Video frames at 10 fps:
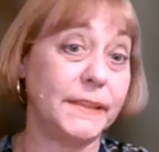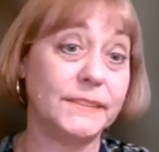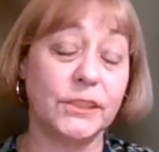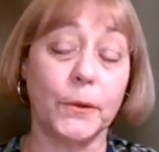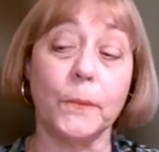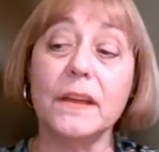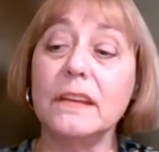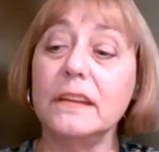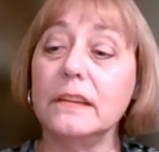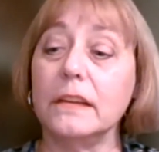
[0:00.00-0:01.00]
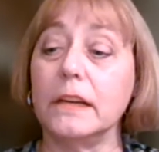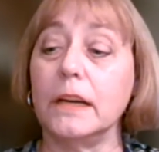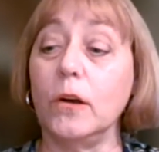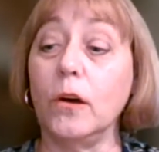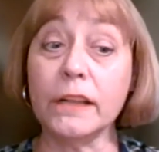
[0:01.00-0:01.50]
So
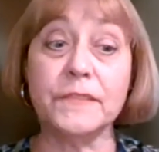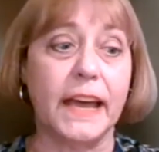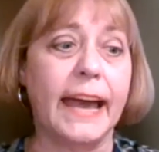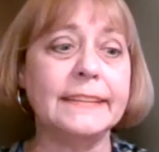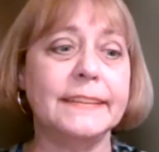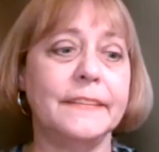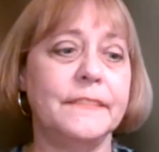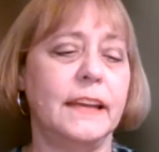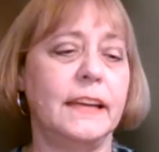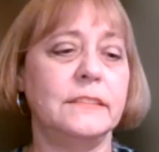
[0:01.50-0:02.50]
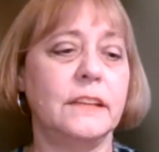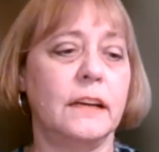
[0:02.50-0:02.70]
all of that. And then